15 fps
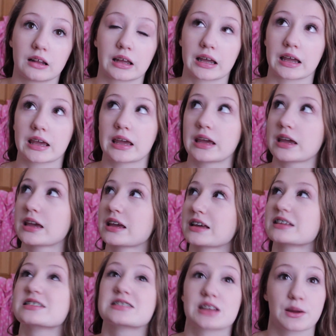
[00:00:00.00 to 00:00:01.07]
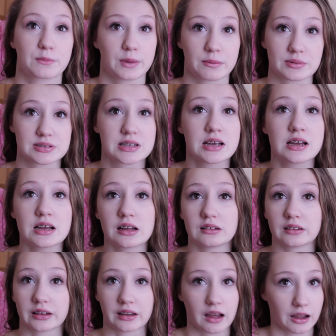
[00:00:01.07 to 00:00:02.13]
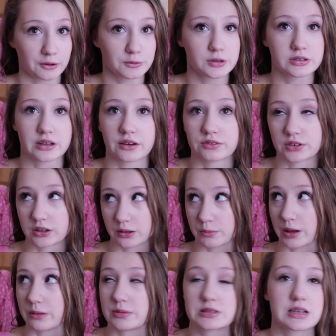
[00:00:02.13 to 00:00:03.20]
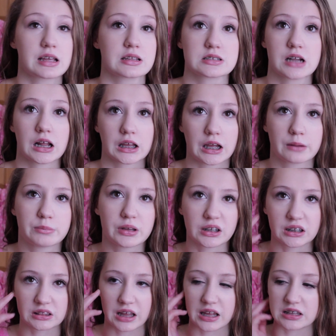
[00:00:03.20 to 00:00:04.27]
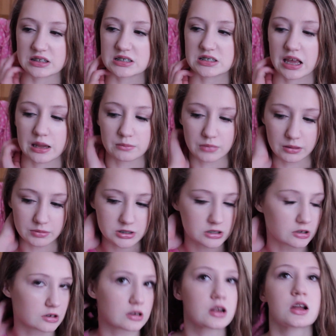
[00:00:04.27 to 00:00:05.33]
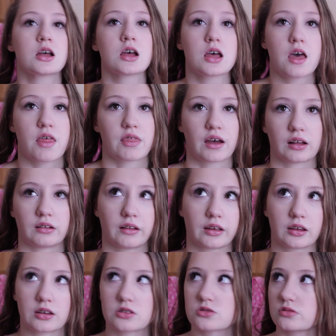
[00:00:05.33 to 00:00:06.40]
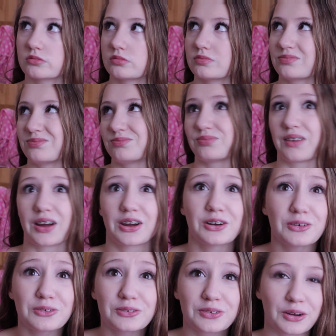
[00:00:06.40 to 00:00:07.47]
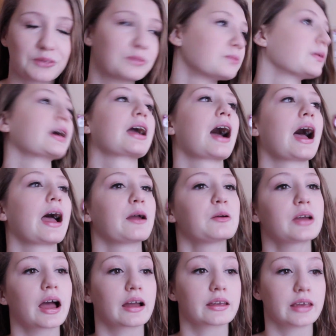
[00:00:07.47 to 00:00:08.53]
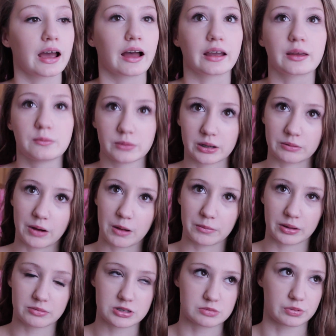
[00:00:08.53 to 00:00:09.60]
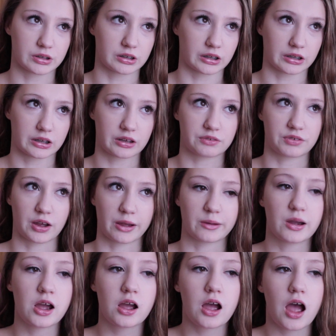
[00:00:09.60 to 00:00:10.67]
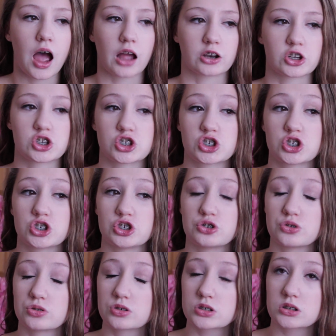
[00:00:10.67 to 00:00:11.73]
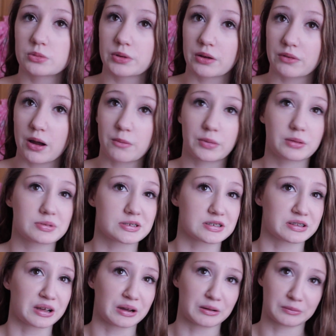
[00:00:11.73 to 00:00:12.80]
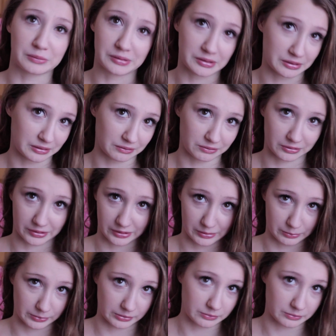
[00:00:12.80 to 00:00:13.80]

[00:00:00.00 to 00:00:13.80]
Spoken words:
Like I can't stand babies. Like I would definitely babysit. It's not like I'd be like that insane babysitter that like, I don't know. Like yeah, I can be around babies, but like if I had to choose to be around babies, that would never happen.